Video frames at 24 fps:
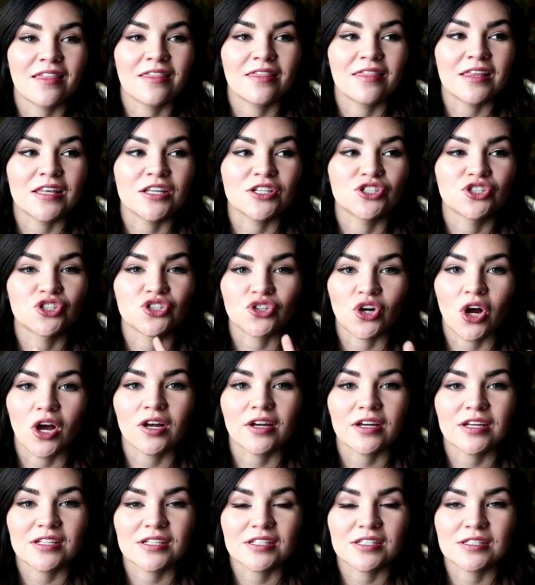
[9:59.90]
the
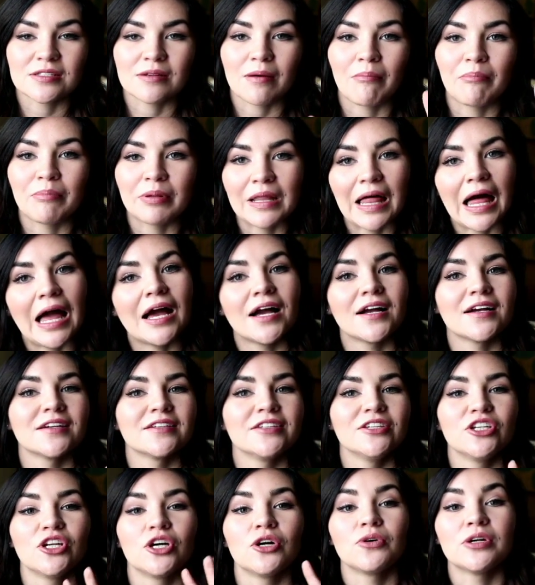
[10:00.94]
strongest black,
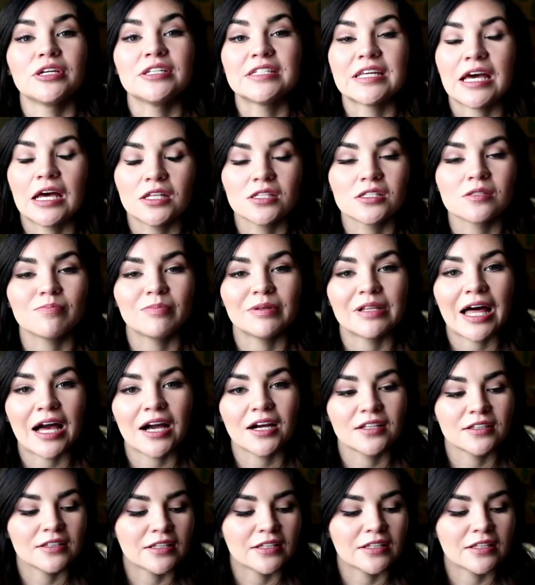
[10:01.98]
you know, intense black